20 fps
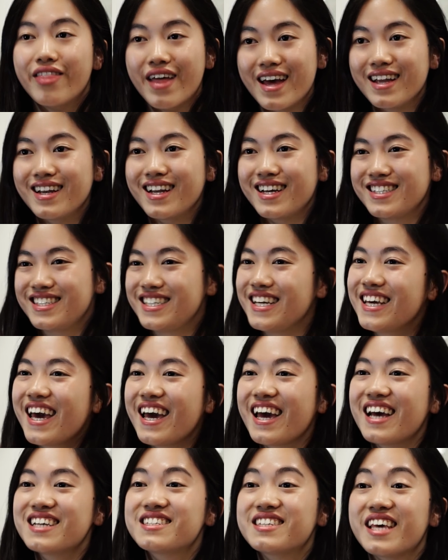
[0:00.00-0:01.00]
Then
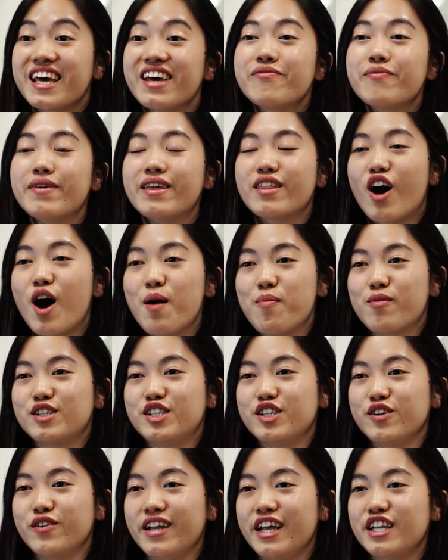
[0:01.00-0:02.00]
TKS gave me the
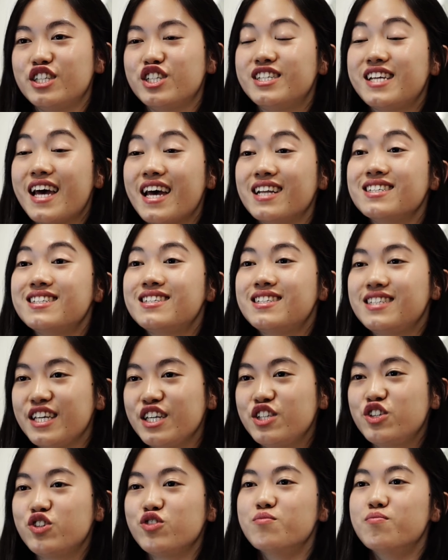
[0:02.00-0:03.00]
opportunity to attend
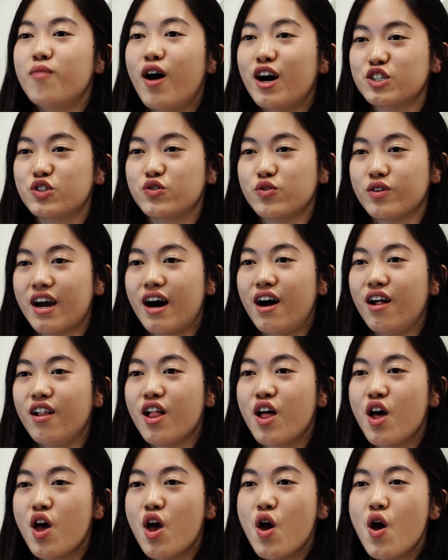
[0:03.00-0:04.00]
C2 Montreal,
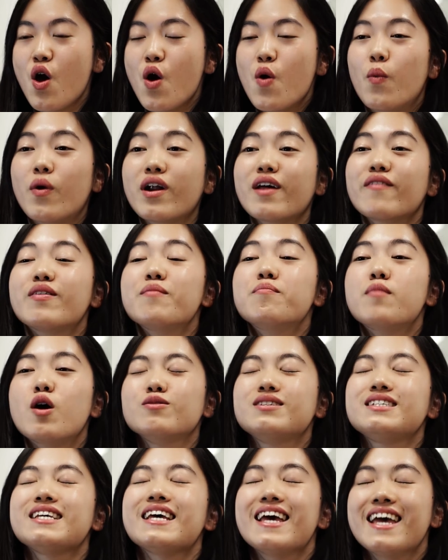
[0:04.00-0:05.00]
one of the
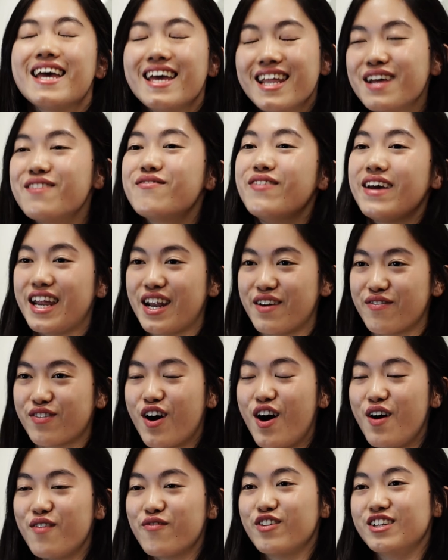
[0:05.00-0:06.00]
most innovative
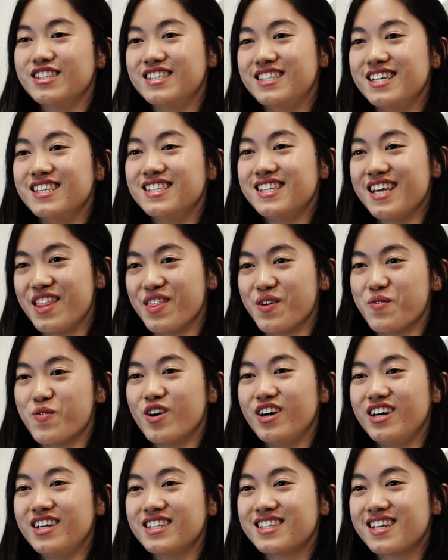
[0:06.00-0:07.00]
conferences in the
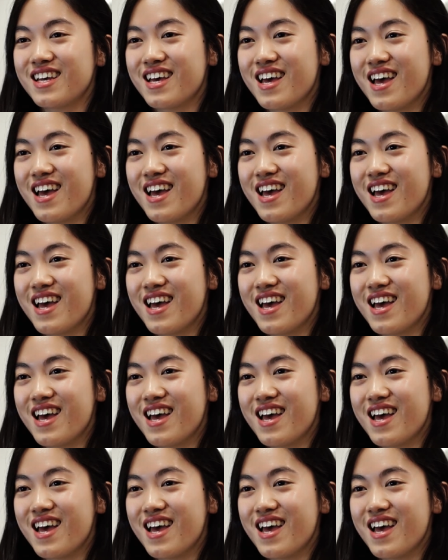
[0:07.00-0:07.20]
world.